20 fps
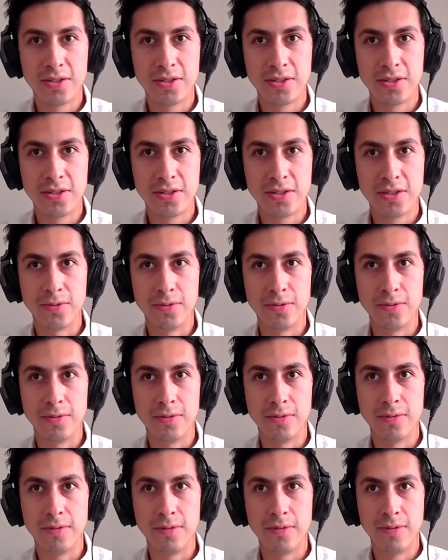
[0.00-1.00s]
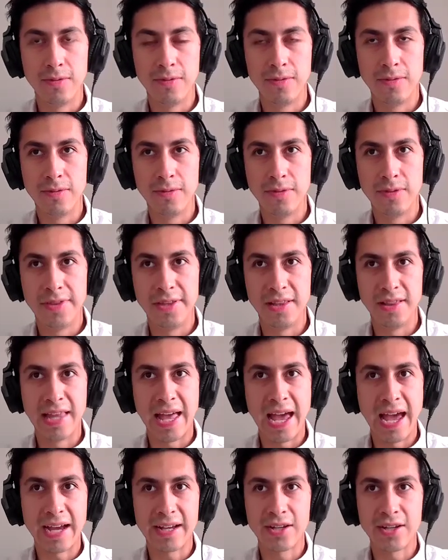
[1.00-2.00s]
to the
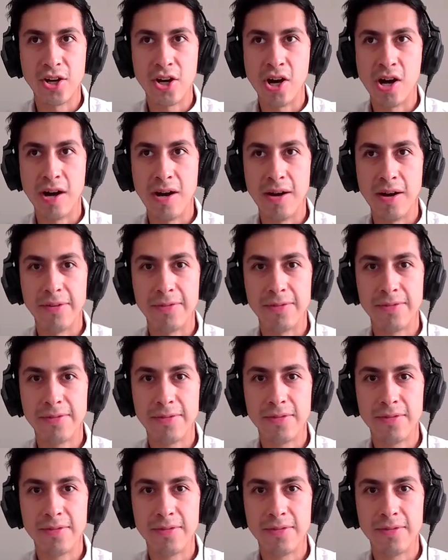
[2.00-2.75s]
lack of